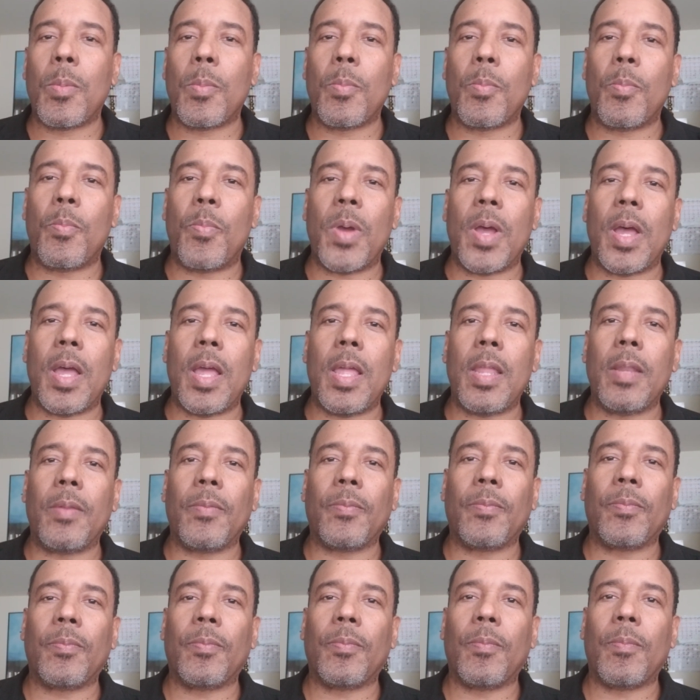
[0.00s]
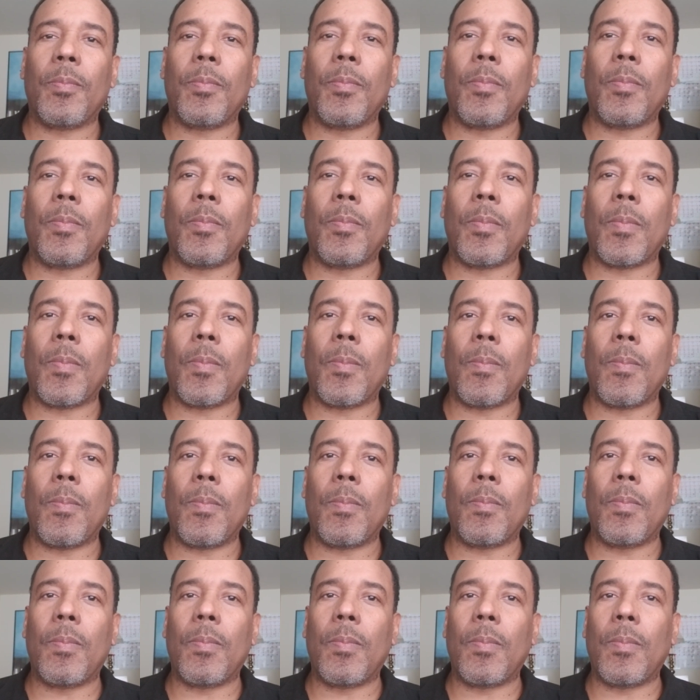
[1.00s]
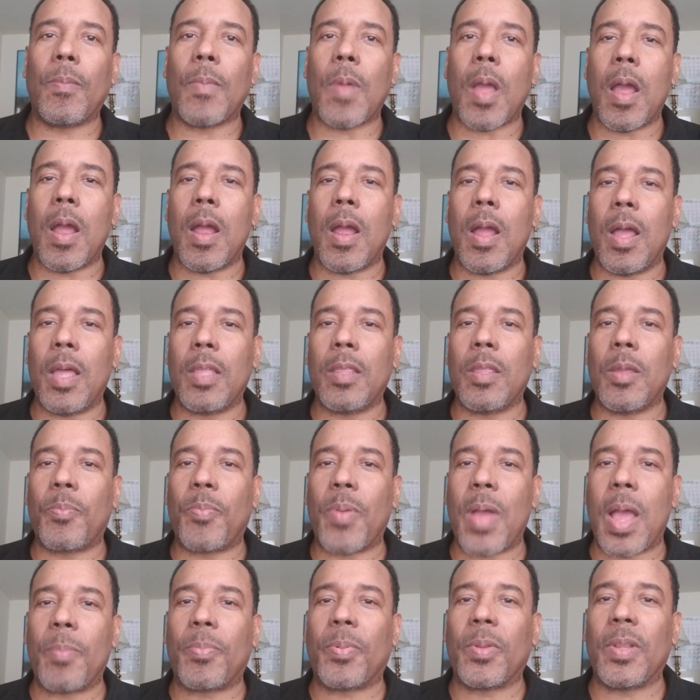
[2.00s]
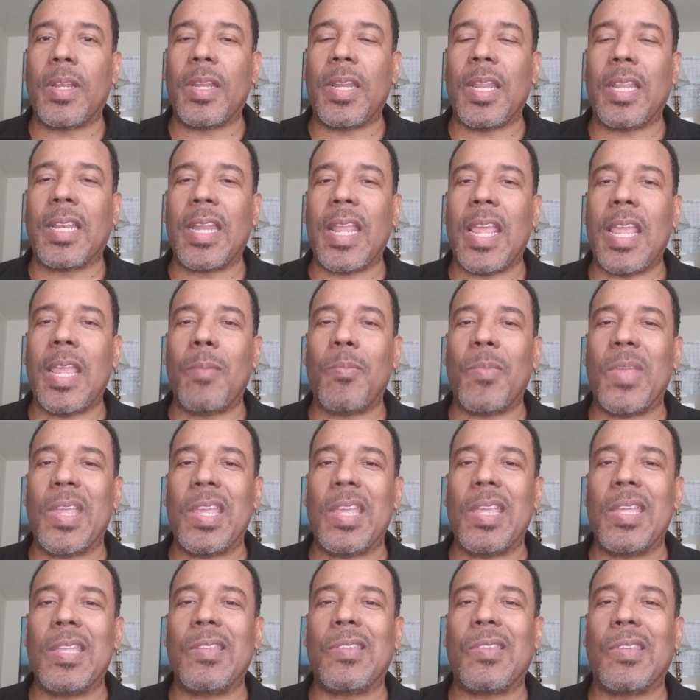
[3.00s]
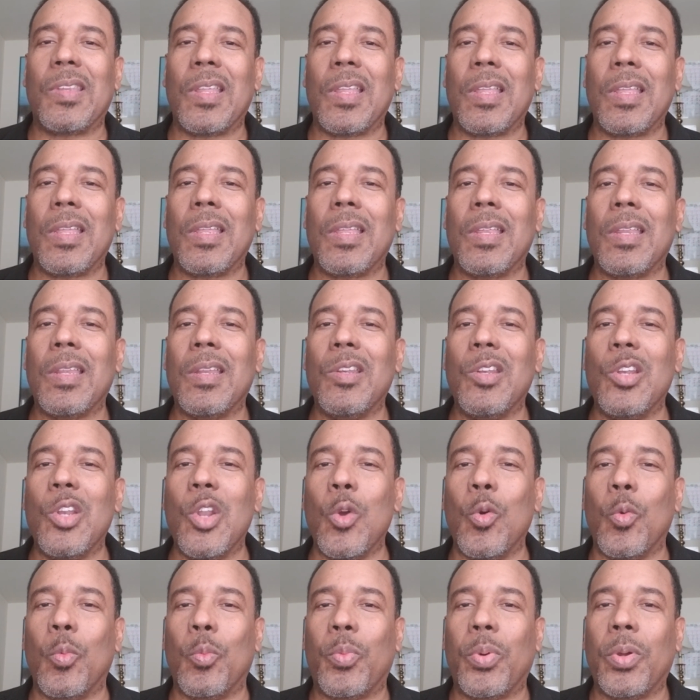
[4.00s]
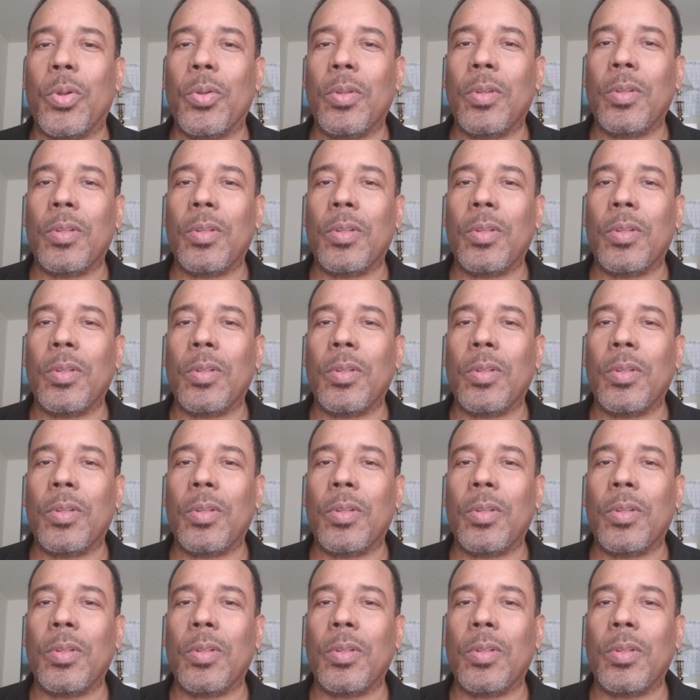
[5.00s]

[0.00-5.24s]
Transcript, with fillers: But our other popular nickname is Nupe.